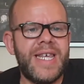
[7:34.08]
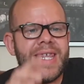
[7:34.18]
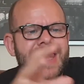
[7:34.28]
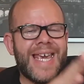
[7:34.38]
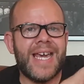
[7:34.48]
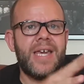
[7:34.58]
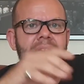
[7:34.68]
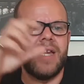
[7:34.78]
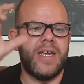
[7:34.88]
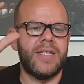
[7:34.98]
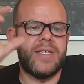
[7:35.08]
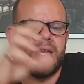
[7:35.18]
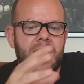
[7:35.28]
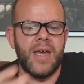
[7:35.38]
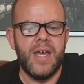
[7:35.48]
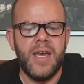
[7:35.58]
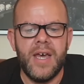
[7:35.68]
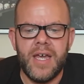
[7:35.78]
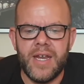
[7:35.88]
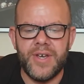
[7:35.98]
thick. It's
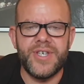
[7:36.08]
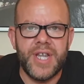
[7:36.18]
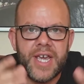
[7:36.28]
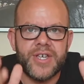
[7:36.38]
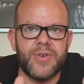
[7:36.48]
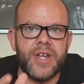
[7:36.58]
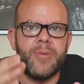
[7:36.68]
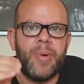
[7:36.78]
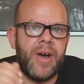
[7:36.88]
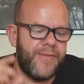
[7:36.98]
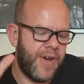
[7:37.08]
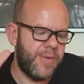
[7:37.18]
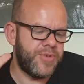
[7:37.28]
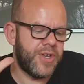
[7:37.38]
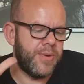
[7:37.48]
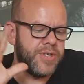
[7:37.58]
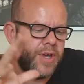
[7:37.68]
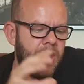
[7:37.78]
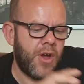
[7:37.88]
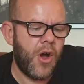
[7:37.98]
it's an extract de parfum, so it's
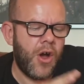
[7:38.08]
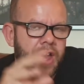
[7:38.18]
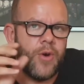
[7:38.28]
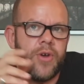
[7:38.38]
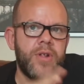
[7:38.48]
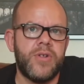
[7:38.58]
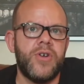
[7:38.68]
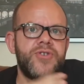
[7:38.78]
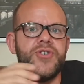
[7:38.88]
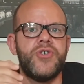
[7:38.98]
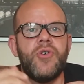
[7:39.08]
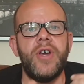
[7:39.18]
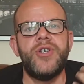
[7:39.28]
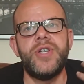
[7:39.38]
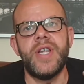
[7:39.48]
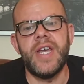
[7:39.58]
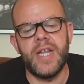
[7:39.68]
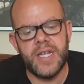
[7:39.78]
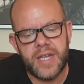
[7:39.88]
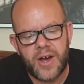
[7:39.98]
high oil concentration. It
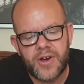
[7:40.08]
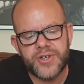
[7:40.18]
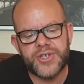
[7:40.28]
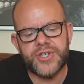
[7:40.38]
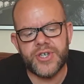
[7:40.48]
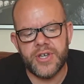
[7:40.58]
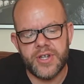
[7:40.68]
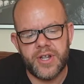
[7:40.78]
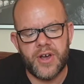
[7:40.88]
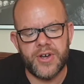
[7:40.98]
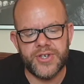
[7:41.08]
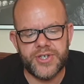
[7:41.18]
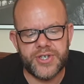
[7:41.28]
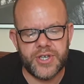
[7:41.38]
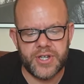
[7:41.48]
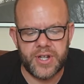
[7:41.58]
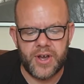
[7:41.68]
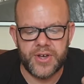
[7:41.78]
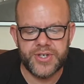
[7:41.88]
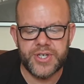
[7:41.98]
lasts and lasts and
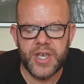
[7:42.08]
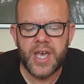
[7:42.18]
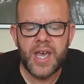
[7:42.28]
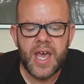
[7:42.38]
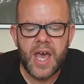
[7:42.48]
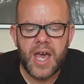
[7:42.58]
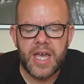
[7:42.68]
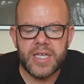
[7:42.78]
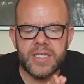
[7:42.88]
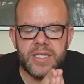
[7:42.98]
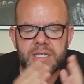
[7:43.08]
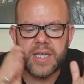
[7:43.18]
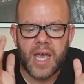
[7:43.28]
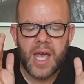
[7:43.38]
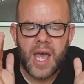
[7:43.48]
lasts. It's